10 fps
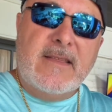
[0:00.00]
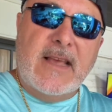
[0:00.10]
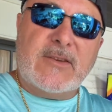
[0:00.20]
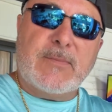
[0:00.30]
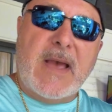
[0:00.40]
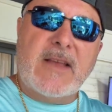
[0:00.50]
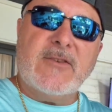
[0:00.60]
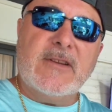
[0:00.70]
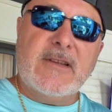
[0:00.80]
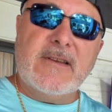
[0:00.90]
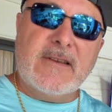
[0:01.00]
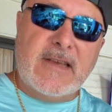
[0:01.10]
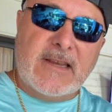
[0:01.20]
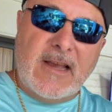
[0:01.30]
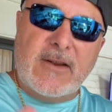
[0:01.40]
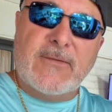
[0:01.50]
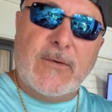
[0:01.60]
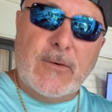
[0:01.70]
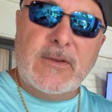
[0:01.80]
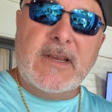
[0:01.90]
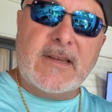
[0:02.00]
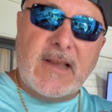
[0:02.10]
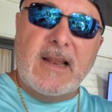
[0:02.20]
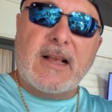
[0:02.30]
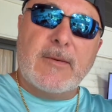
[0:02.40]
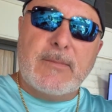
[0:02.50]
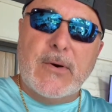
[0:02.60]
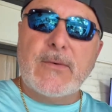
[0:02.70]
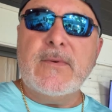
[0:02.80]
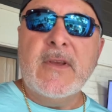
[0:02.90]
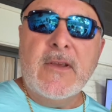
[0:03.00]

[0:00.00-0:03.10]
spatula and kind of fold in, kind of like a boat